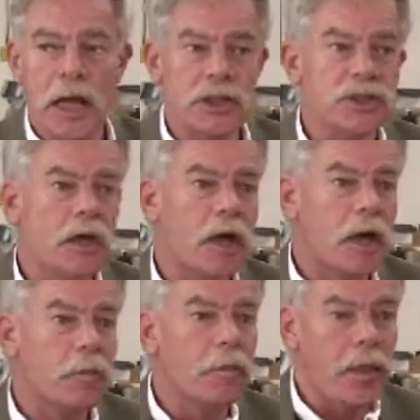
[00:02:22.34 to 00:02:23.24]
as
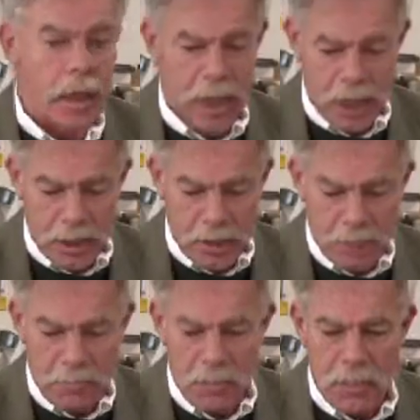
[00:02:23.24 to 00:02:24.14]
a
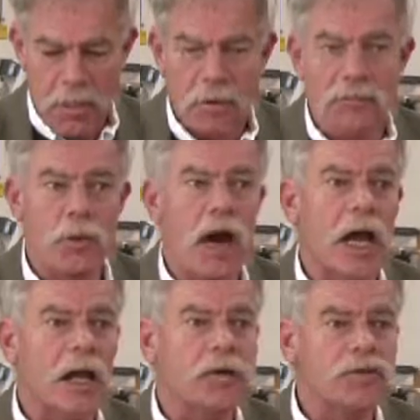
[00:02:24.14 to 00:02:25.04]

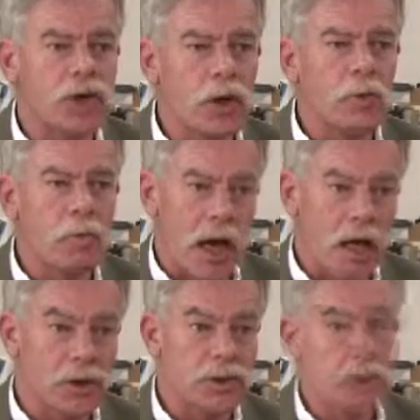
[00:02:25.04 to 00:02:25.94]
variety of turbine
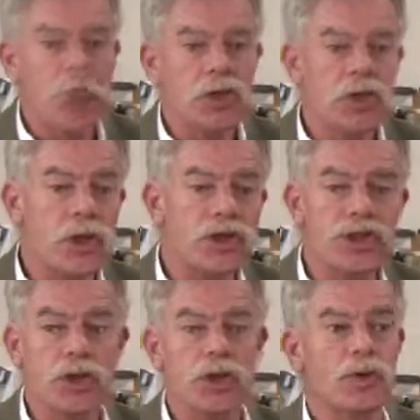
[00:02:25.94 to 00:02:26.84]
models, so that
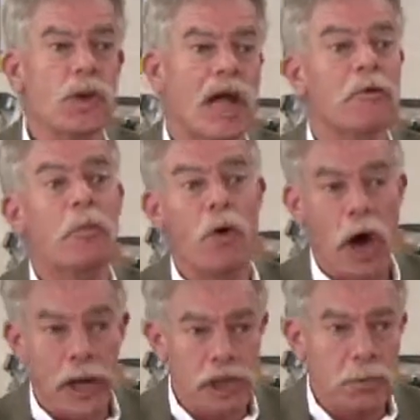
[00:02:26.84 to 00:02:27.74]
students would have a
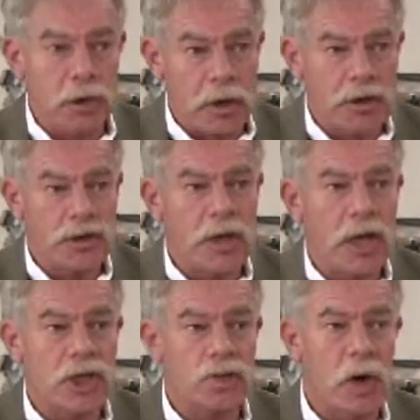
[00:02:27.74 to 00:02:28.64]
broad experience
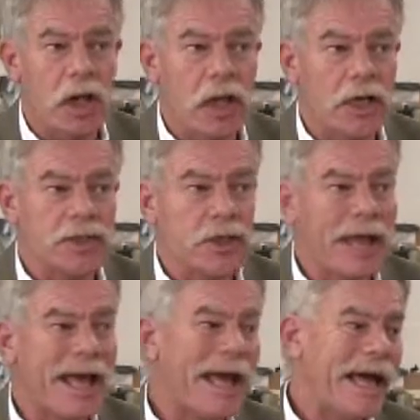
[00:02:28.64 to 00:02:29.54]
as well as
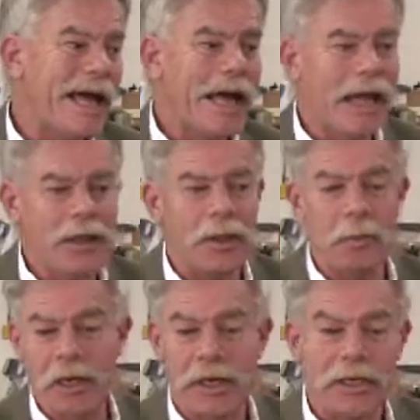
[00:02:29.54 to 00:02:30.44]
the
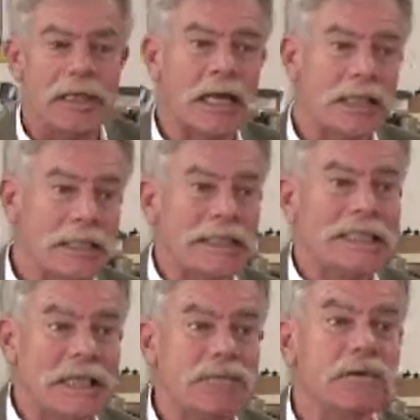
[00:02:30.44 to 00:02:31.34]
ability to take
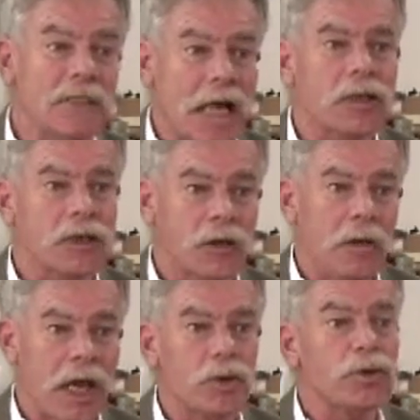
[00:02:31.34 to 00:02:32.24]
different technical
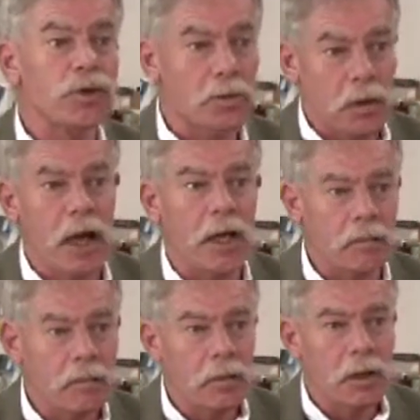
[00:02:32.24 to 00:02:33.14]
manuals and apply
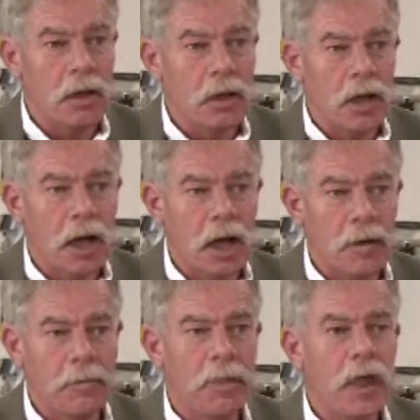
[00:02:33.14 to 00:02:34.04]
them.
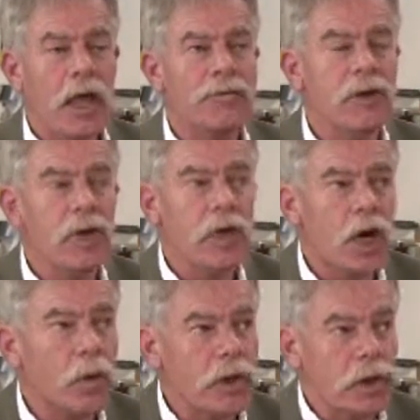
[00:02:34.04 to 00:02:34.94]
If you look at
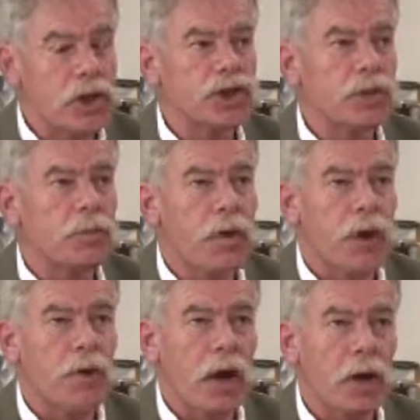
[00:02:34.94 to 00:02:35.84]
our wind energy
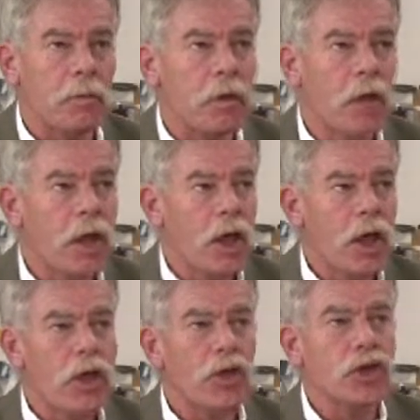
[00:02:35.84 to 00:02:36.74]
program,
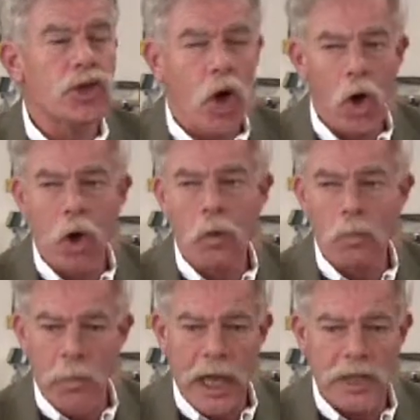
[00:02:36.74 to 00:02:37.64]
there's a whole
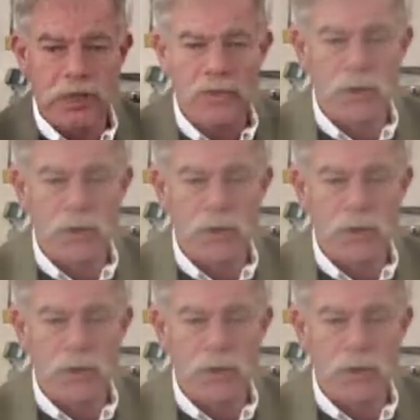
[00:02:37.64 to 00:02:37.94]
base of